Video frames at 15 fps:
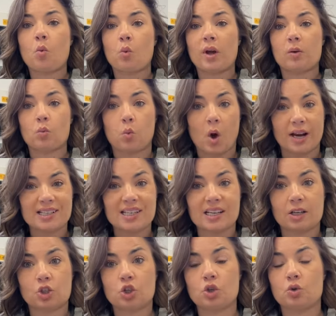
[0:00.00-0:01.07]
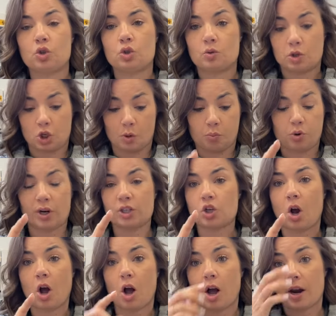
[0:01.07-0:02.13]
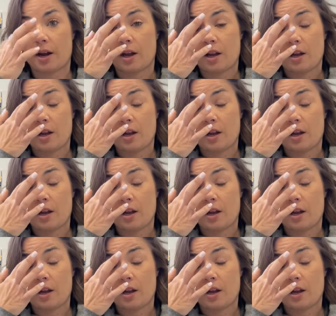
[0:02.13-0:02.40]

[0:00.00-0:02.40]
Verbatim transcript: wanting to print on